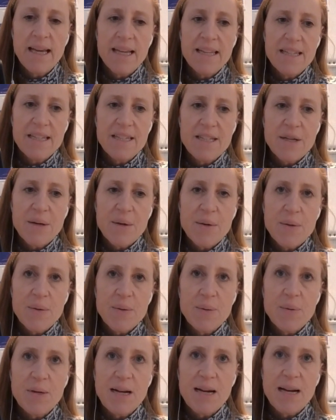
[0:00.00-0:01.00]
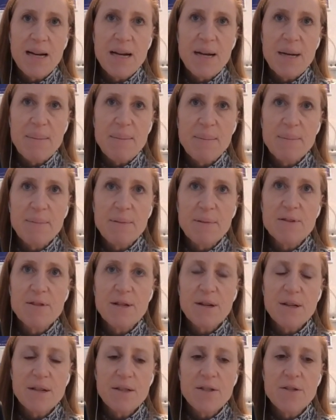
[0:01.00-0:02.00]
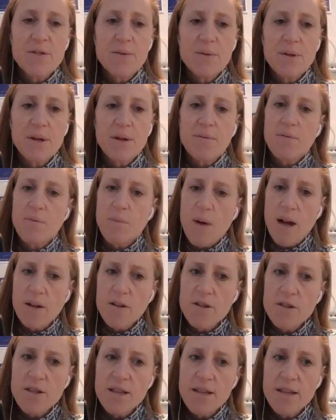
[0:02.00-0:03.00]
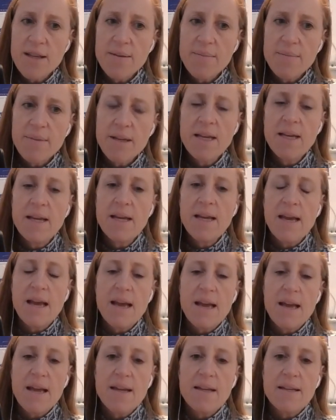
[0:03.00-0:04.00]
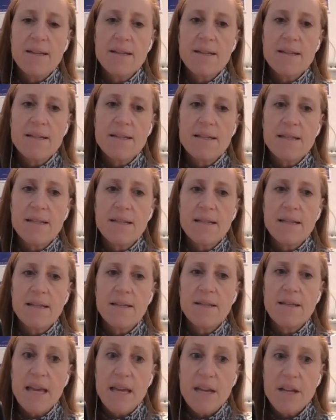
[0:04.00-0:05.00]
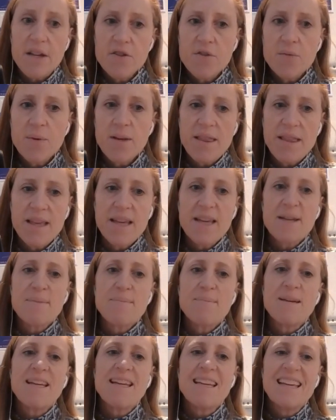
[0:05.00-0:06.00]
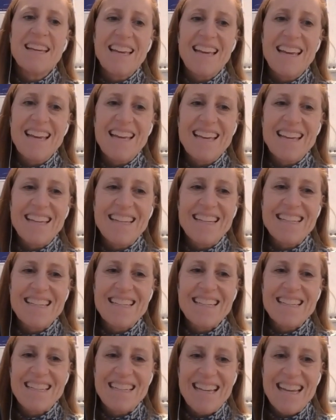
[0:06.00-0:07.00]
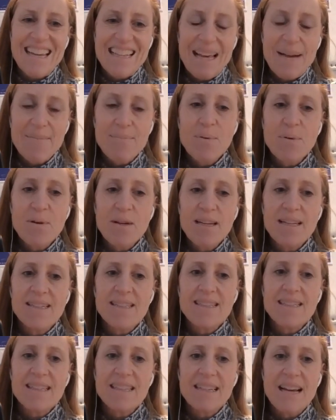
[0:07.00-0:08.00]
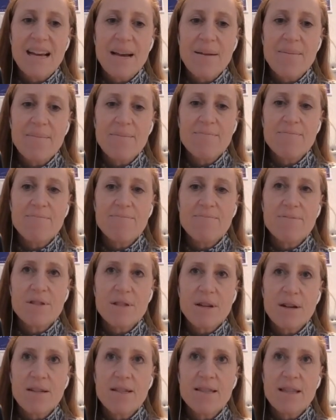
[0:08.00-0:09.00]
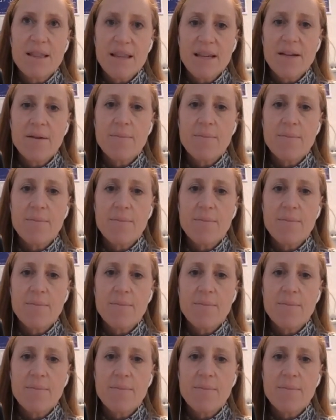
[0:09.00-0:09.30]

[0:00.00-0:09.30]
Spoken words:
And so started to kind of watch them and engage with them. And at that point, started to think